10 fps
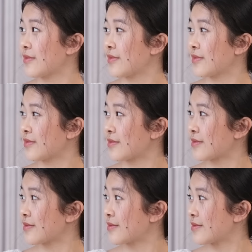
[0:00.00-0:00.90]

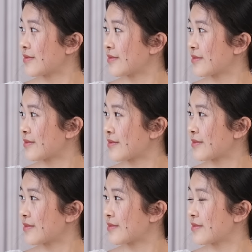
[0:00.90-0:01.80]

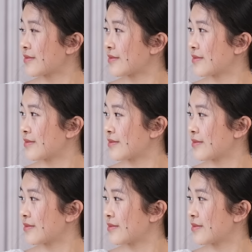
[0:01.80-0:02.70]

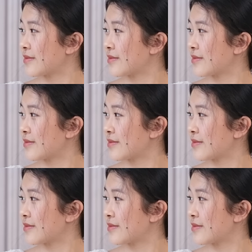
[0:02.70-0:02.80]
[no speech]